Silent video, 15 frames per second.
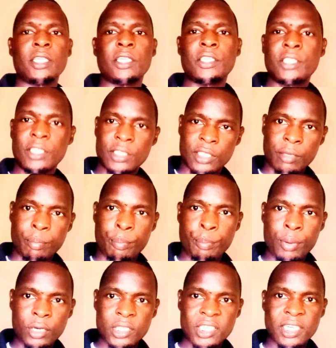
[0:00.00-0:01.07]
it is
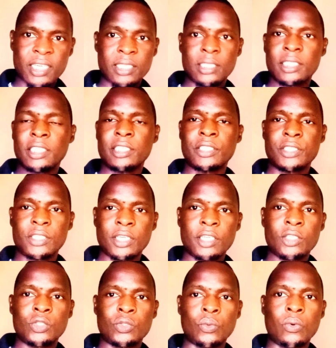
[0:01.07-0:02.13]
important in
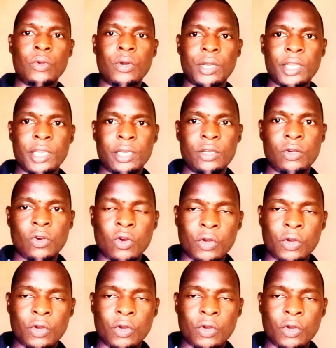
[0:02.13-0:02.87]
trying to grade